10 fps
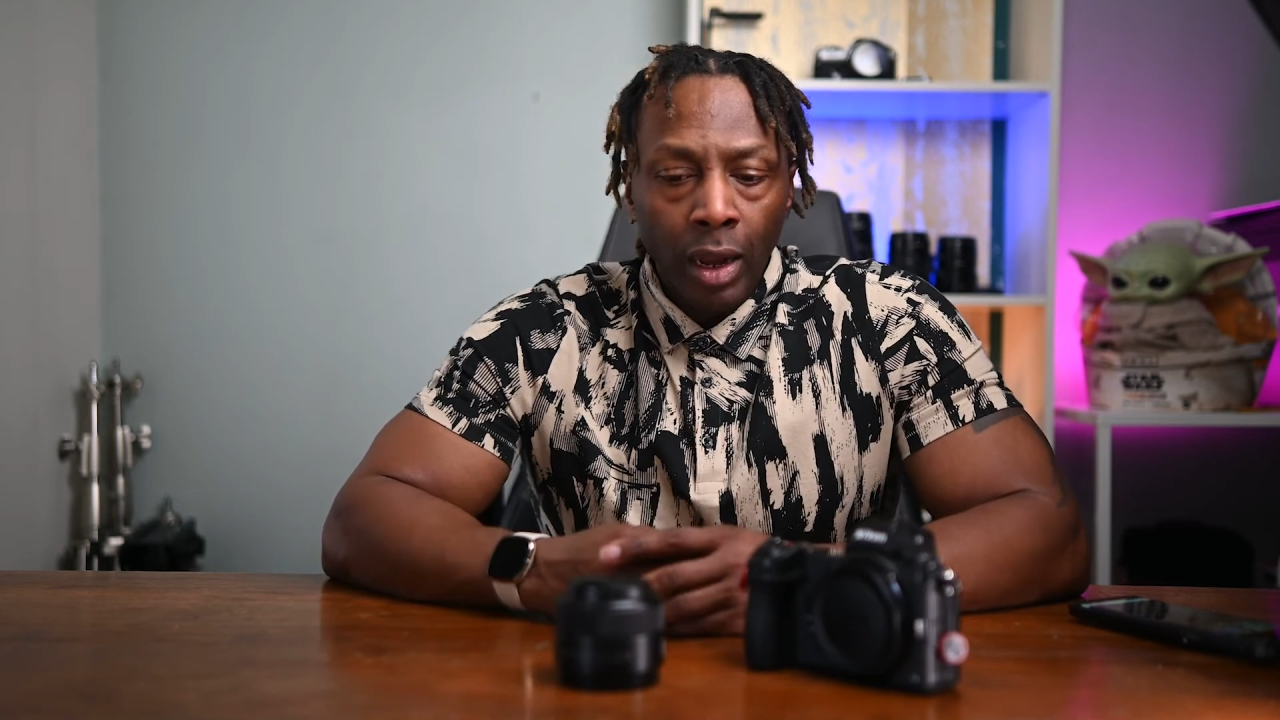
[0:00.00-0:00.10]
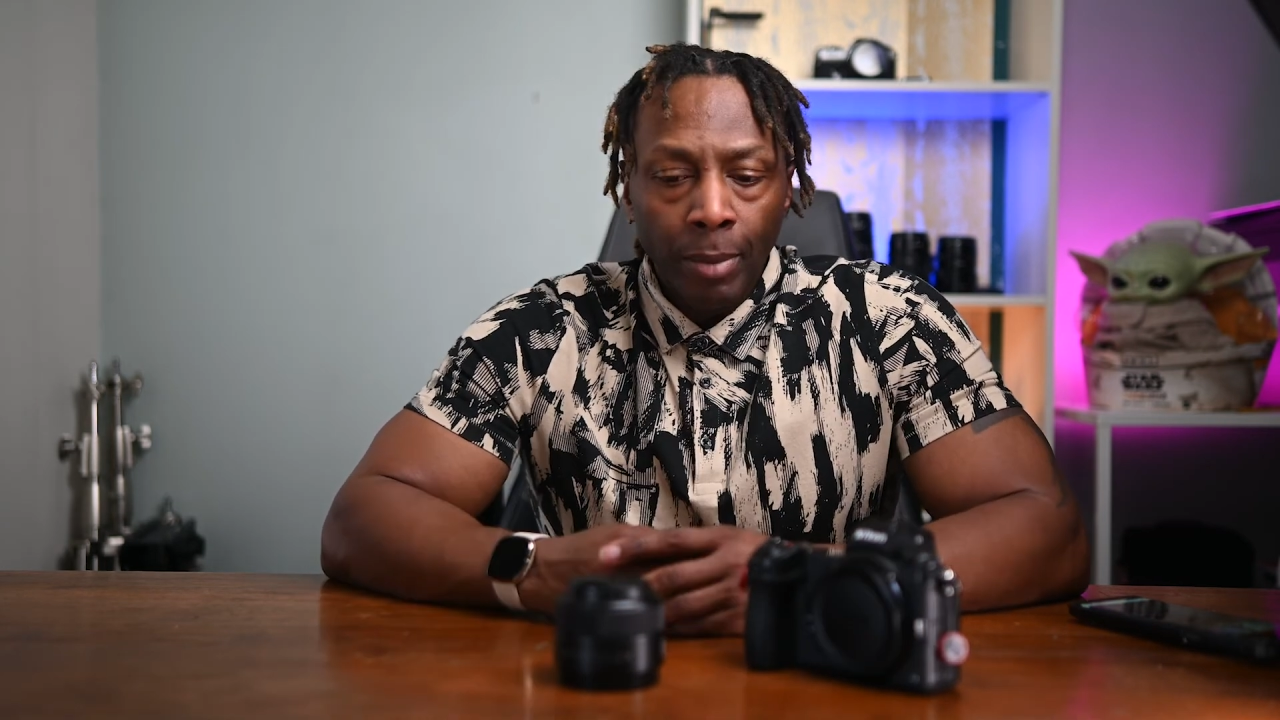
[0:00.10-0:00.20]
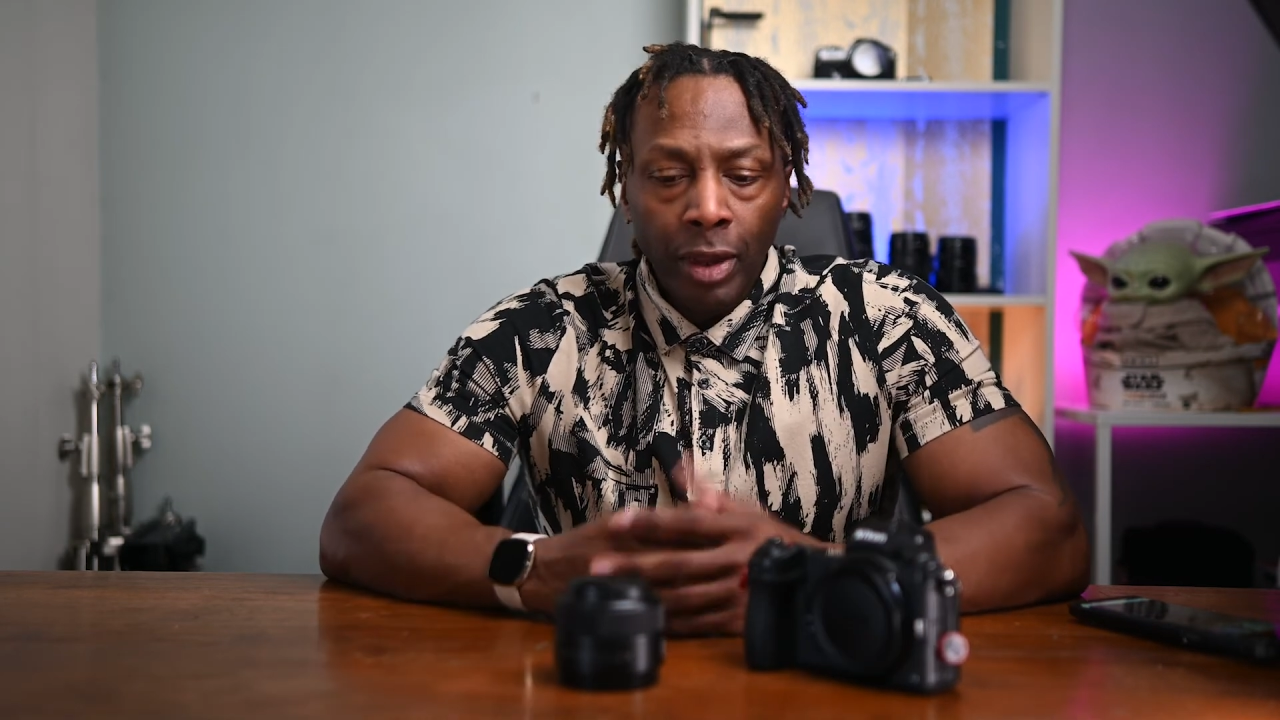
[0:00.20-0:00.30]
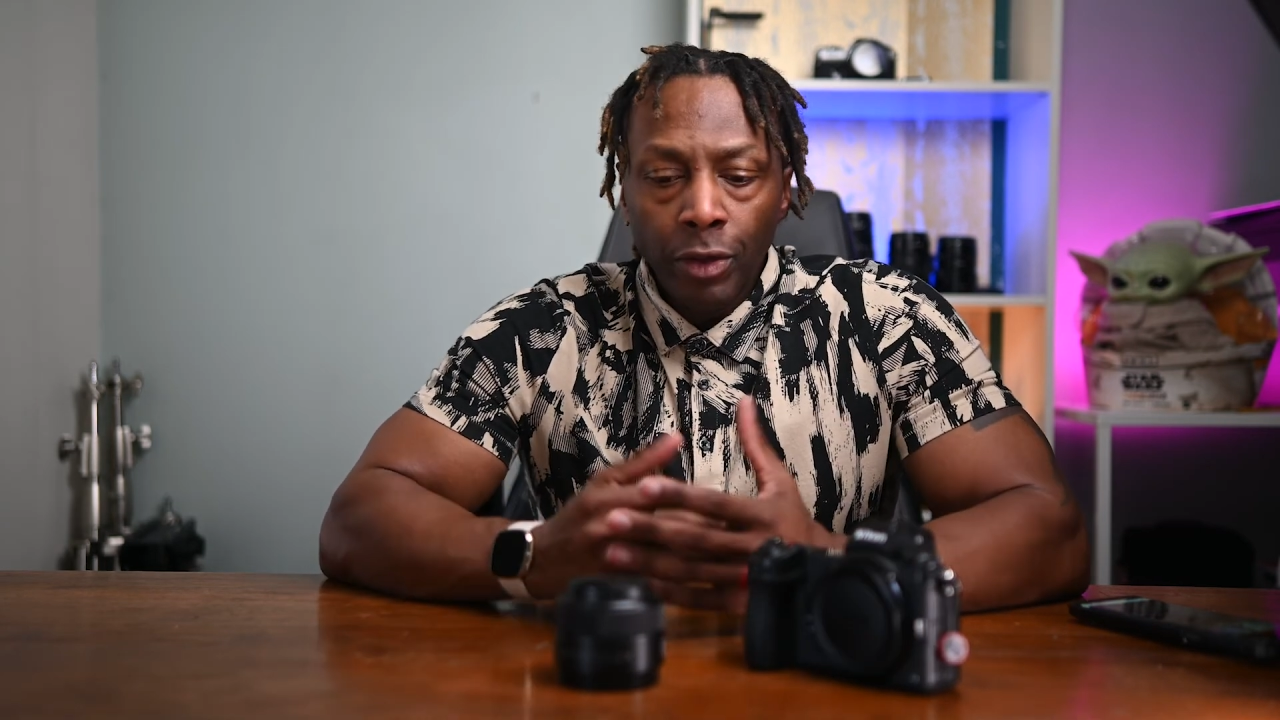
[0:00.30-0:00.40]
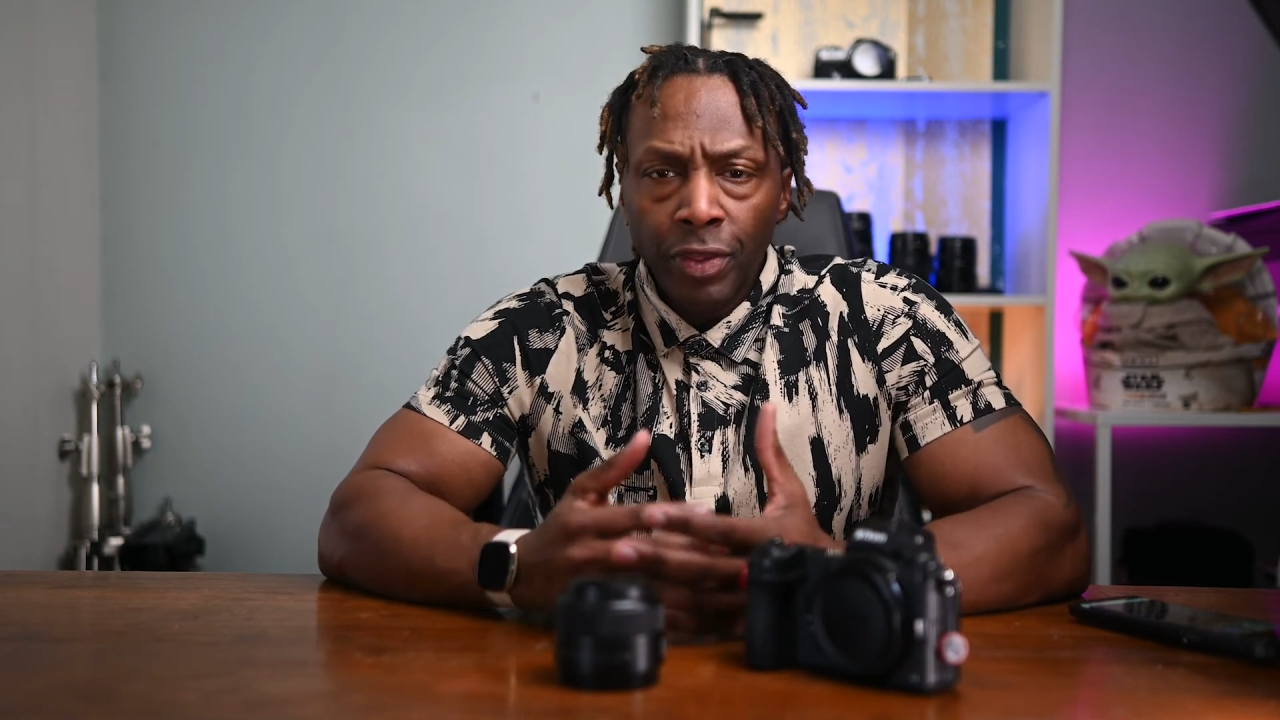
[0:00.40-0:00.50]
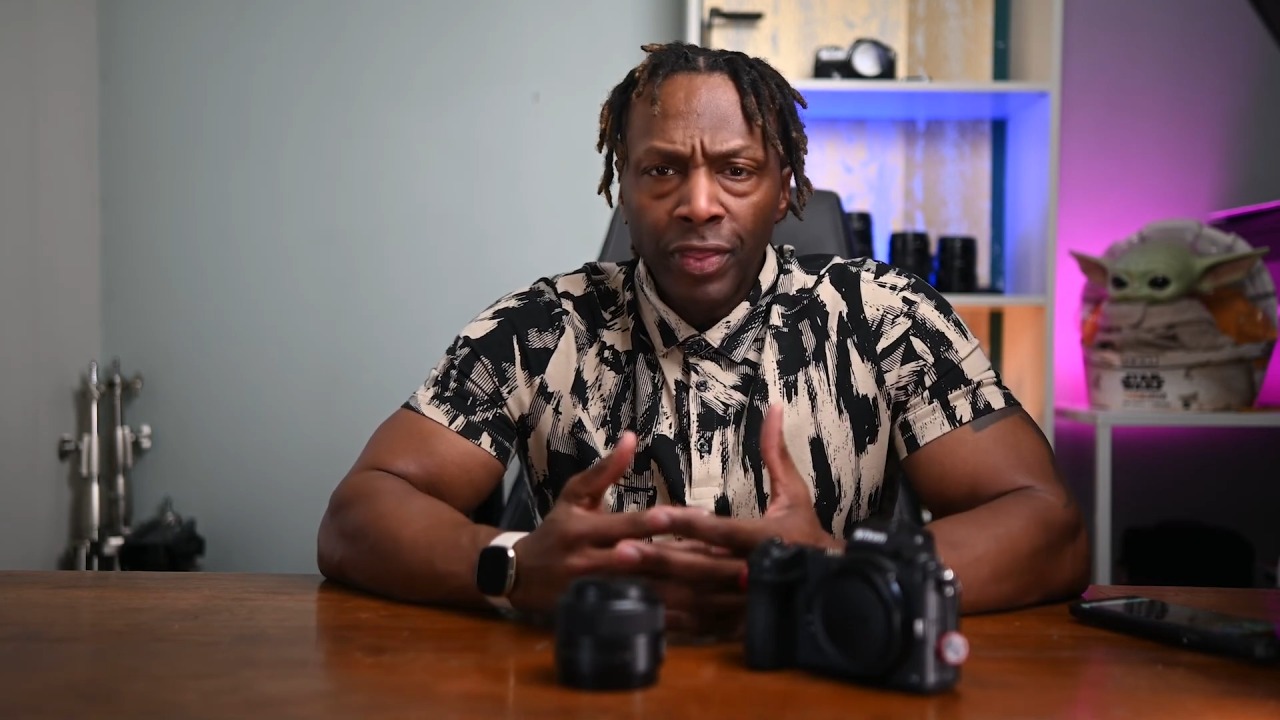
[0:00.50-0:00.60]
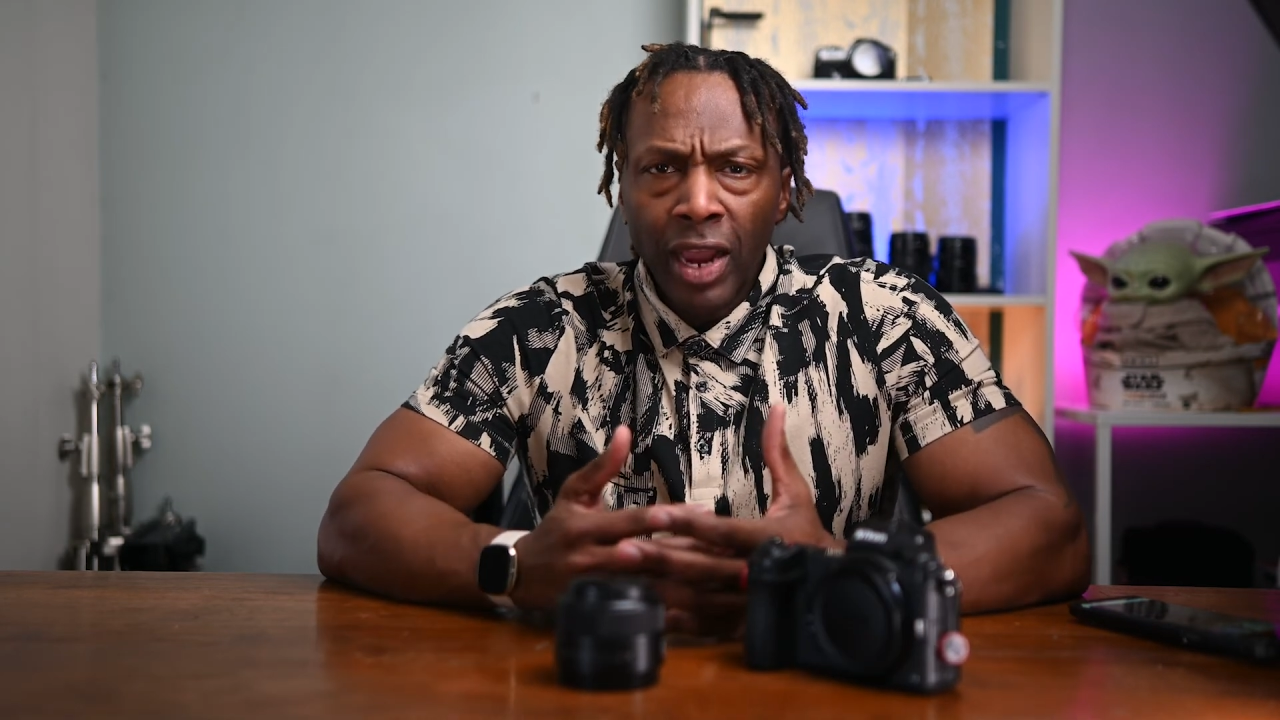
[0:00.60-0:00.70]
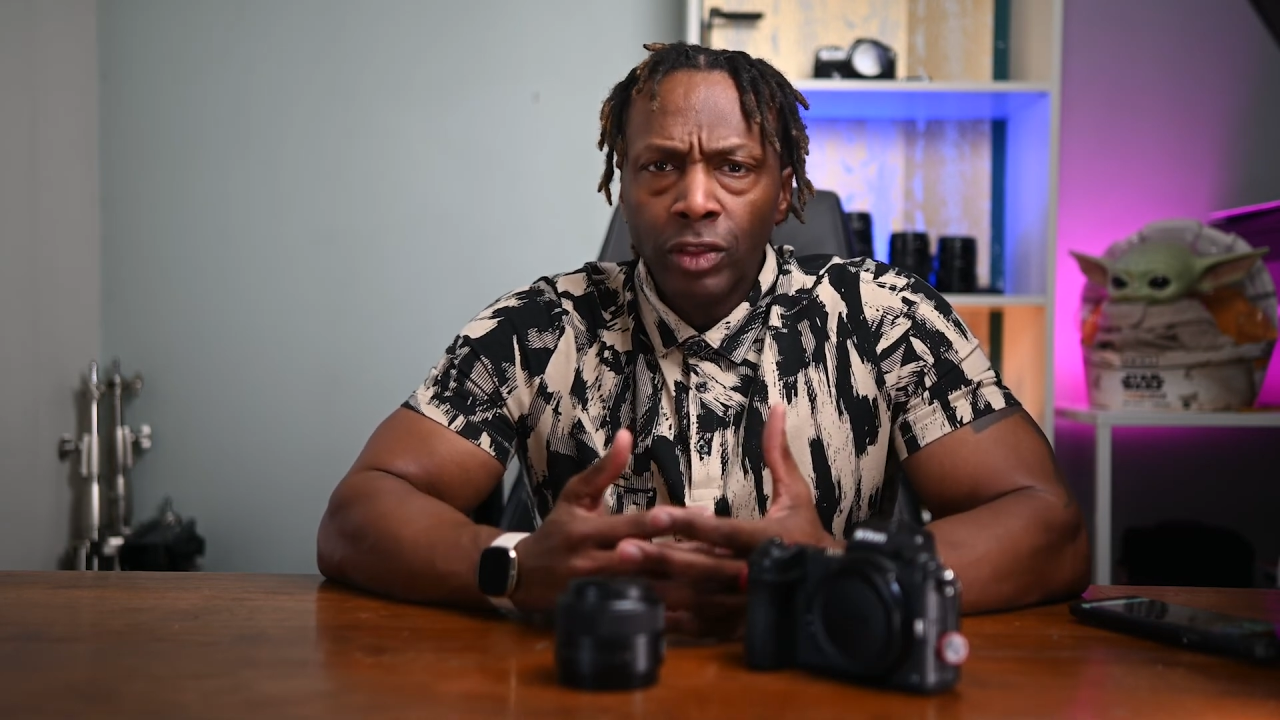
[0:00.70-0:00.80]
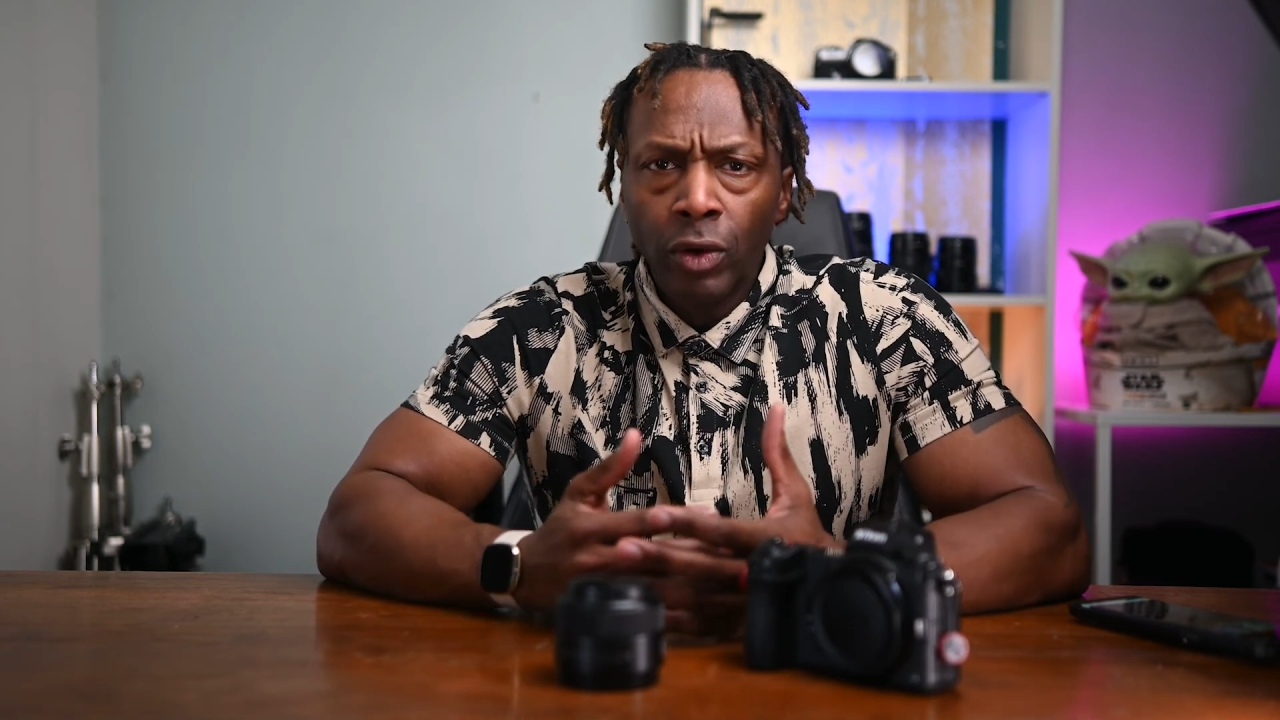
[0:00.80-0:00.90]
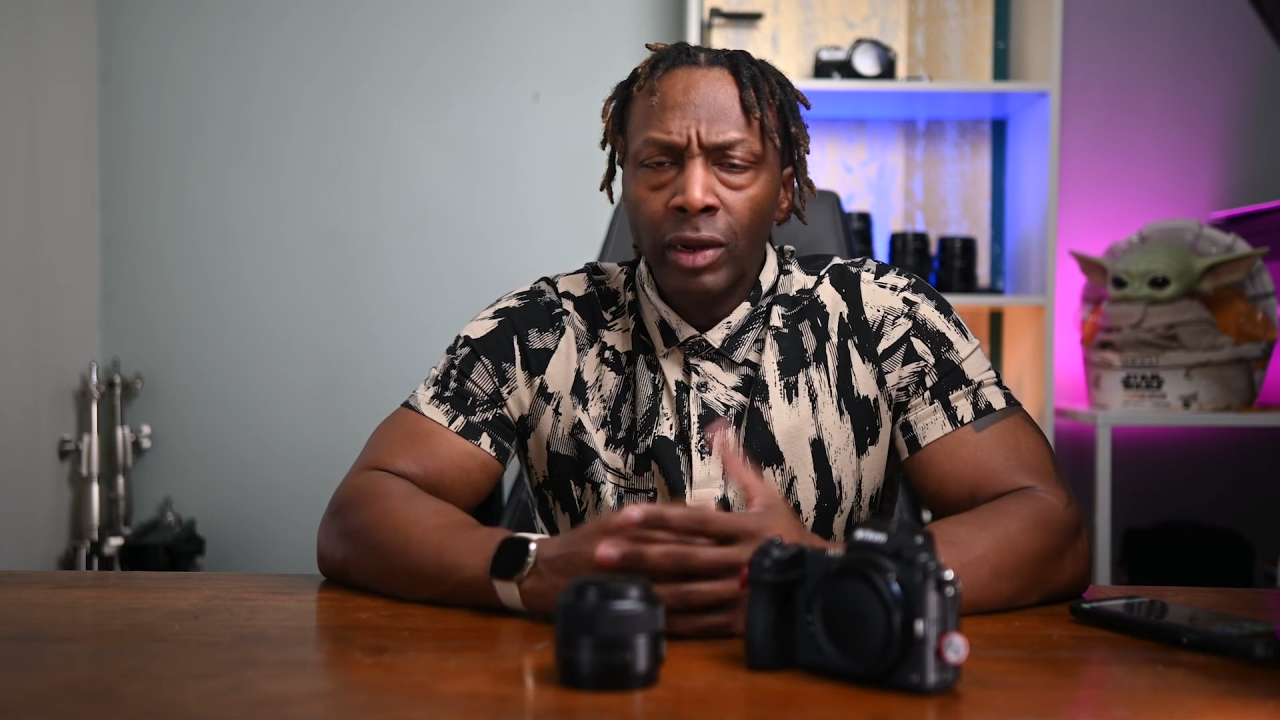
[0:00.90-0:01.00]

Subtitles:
Other than that, though,